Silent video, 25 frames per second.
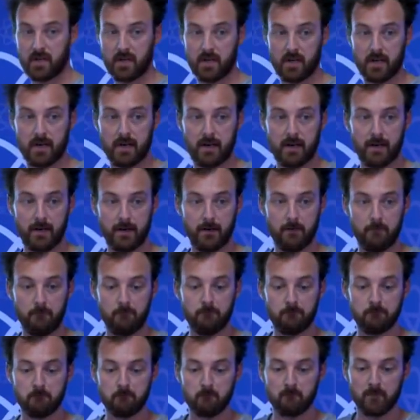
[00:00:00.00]

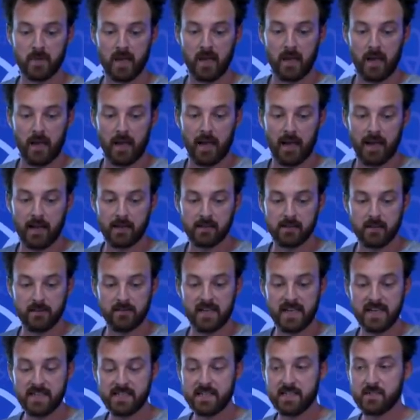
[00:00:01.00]
And
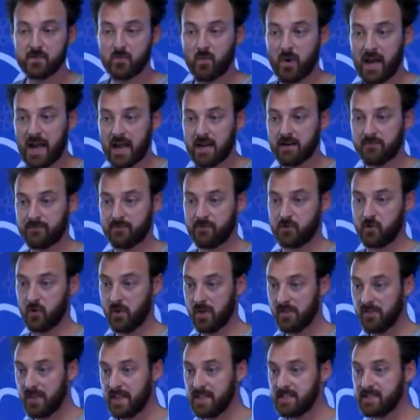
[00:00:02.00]
the easiest way of
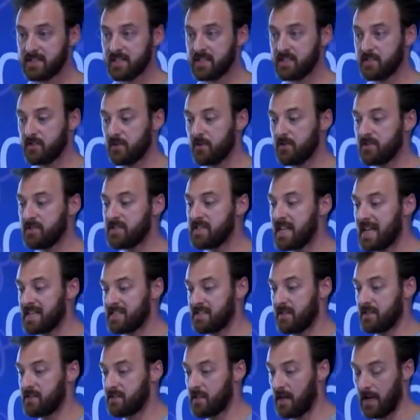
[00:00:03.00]
doing this is to use
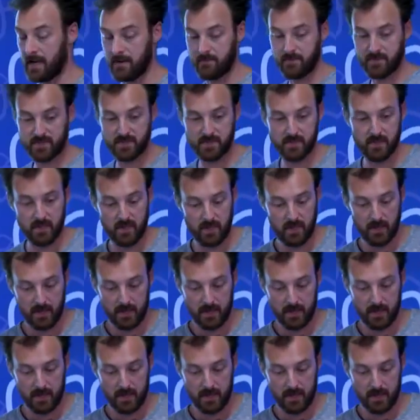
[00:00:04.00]
nested types.